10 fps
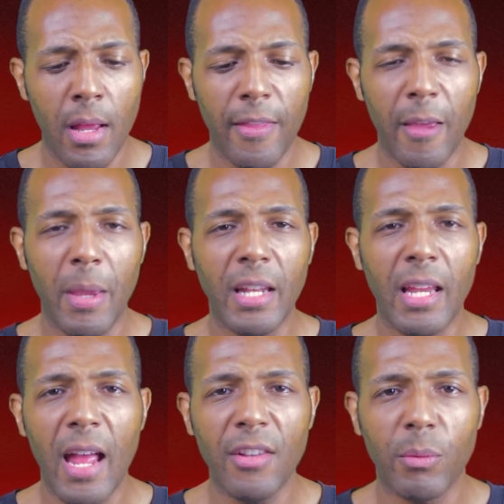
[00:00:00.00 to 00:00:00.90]
that meant
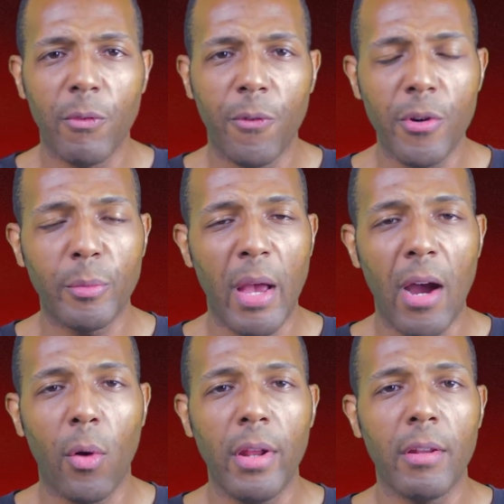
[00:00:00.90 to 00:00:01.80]
he had some Force
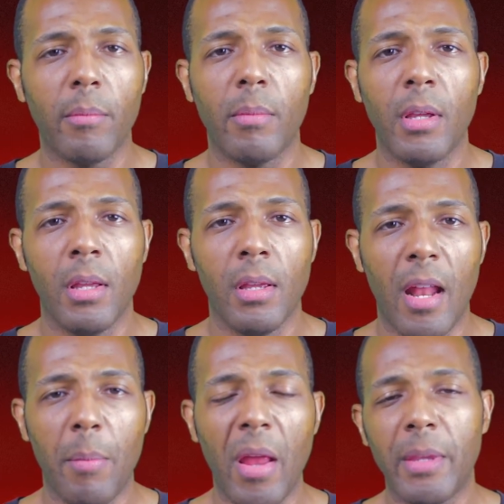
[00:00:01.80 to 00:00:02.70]
power in him,
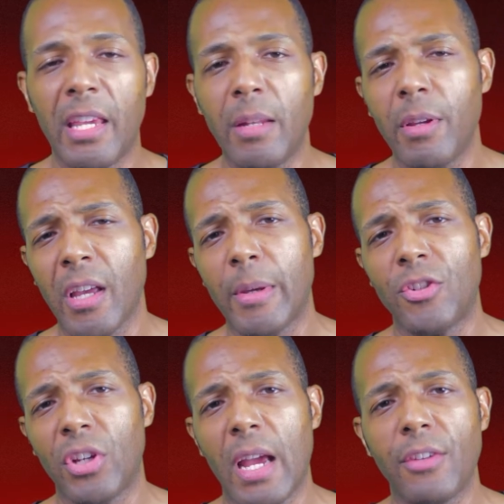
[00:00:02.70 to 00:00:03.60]
and maybe he'd become a
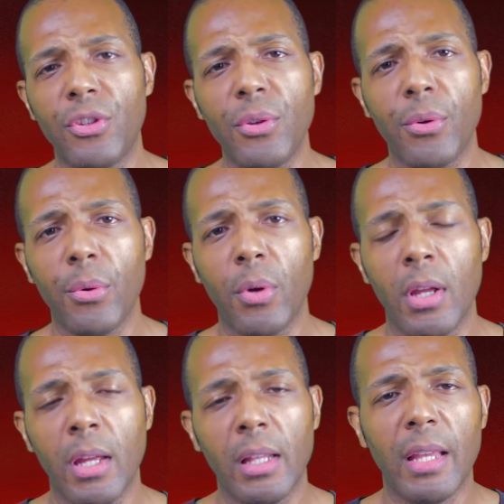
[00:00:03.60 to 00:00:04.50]
Jedi too
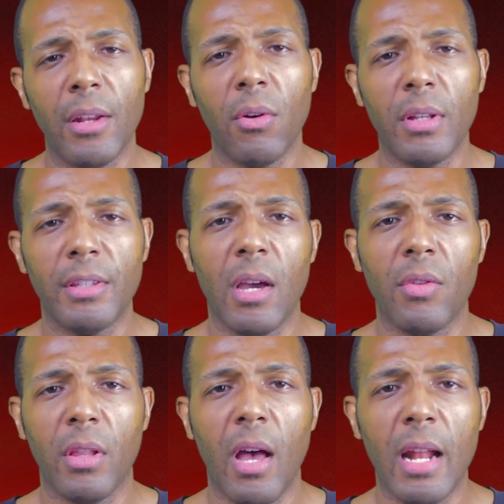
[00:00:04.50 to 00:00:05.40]
later on down
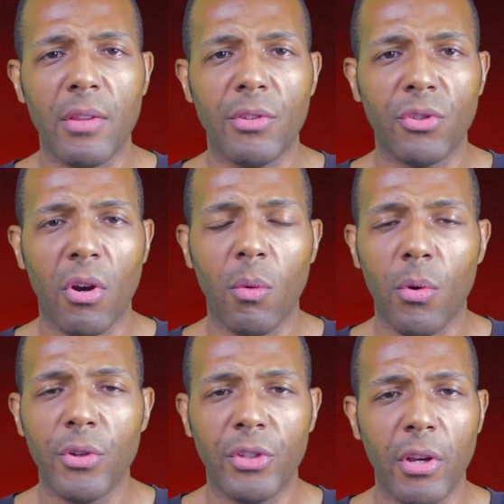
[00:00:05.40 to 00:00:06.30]
the line in the Star
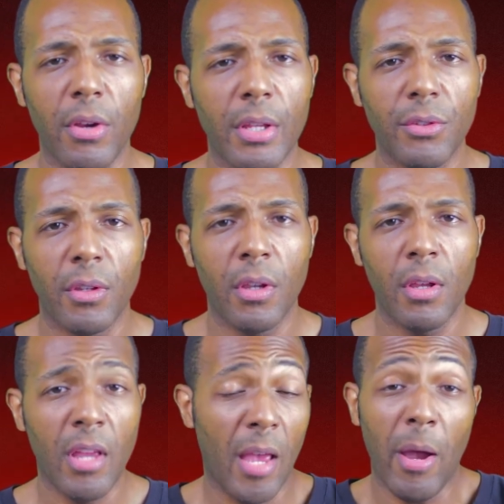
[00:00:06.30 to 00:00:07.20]
Wars series.
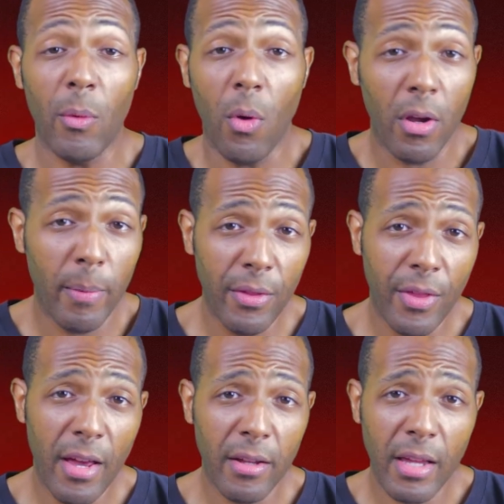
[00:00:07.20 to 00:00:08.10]
Am I wrong about
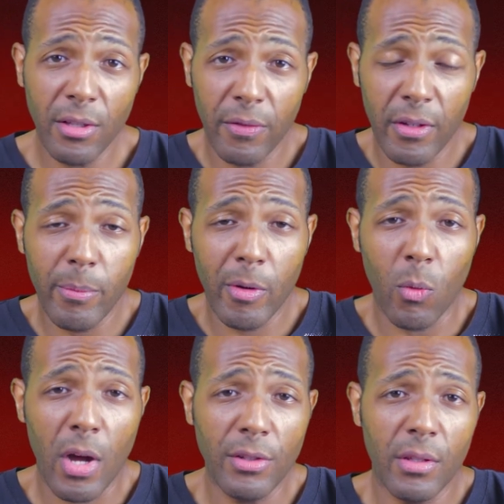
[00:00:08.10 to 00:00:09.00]
that? I guess if
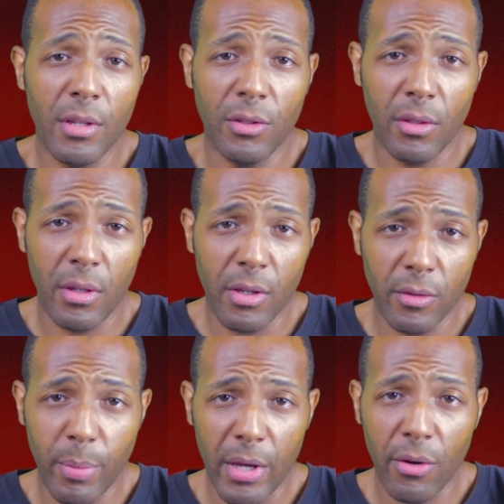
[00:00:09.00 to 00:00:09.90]
anyone watching this
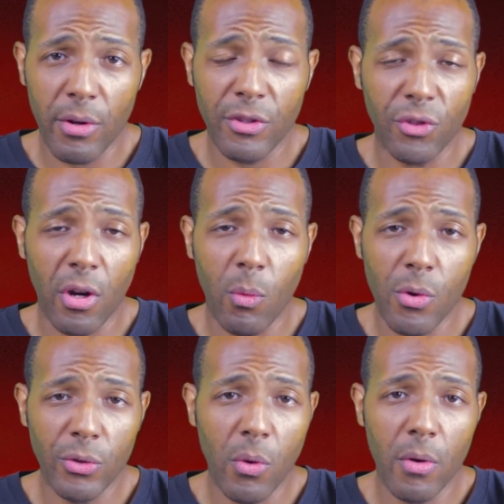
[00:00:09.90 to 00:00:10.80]
is better on Star
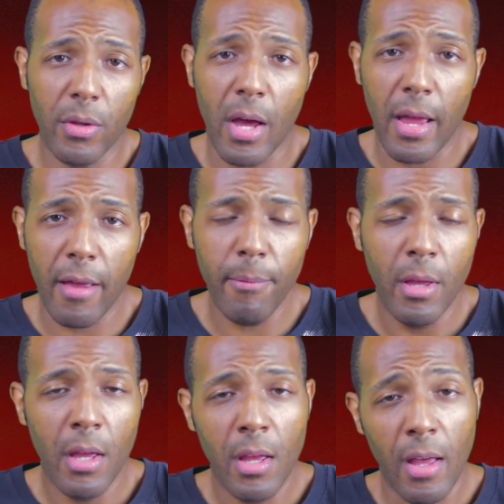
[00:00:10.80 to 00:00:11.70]
Wars lore than I am,
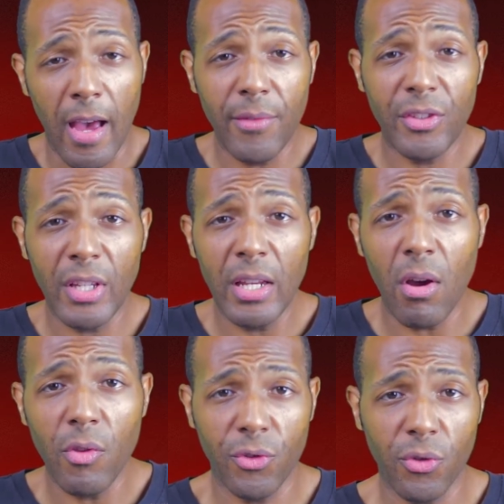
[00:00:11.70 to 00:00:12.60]
I've seen
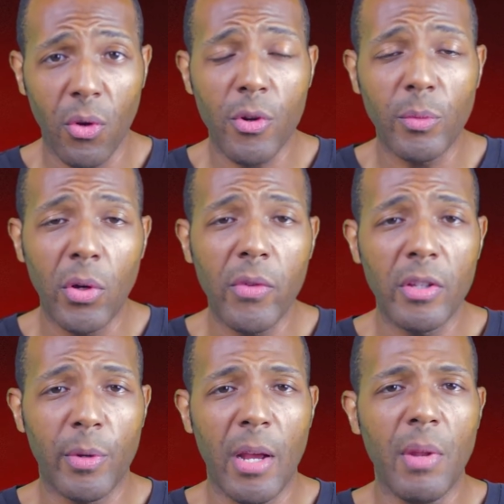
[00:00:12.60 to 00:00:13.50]
all the Star Wars
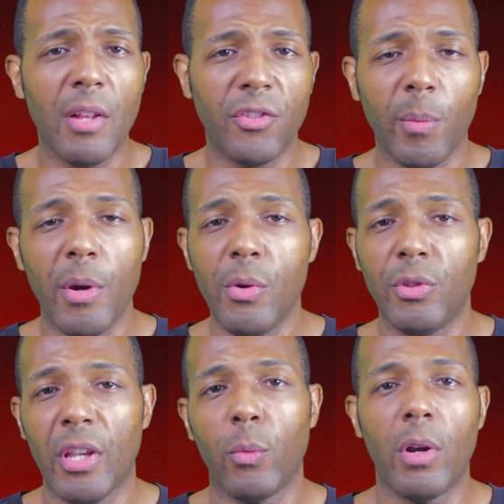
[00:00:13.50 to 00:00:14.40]
movies, but I'm not someone
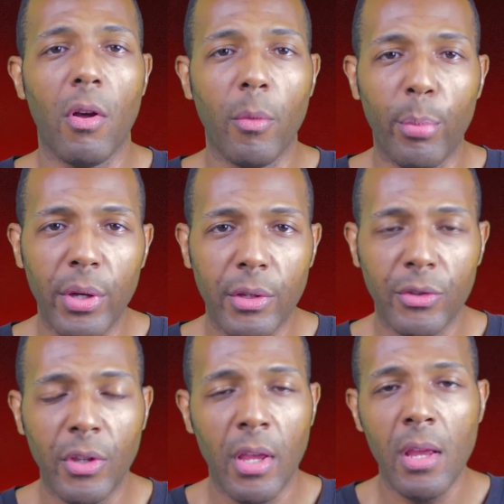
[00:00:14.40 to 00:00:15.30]
who's like read all the
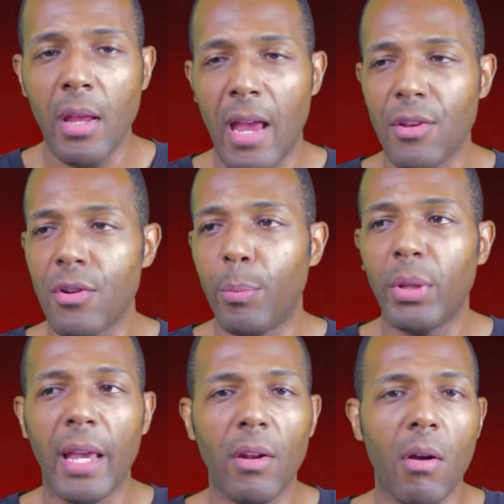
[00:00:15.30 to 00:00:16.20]
books and you know
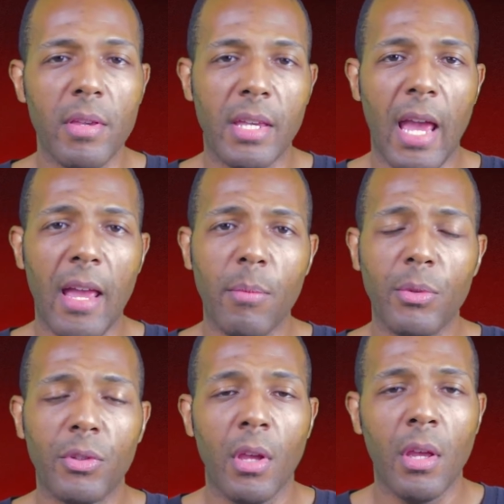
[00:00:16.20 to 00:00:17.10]
played all the
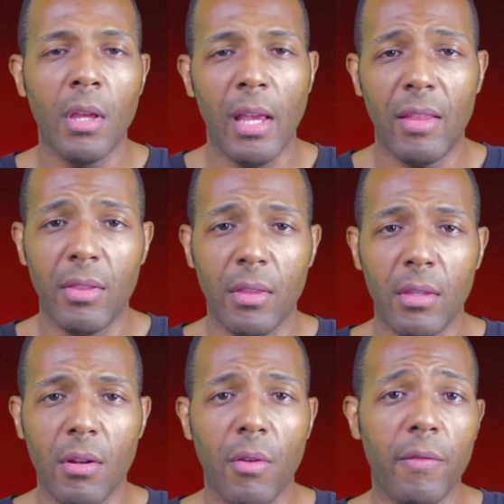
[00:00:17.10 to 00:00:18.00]
games and
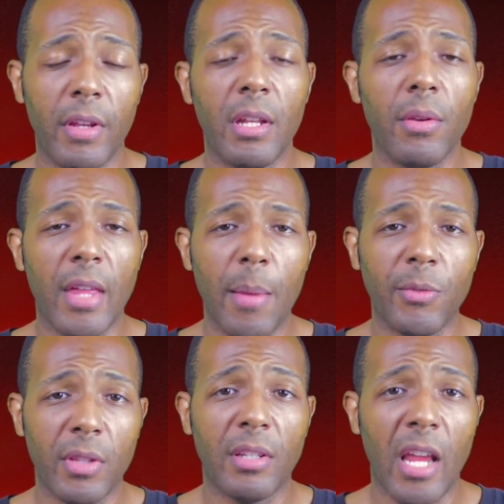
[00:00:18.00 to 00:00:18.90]
you know the video games and the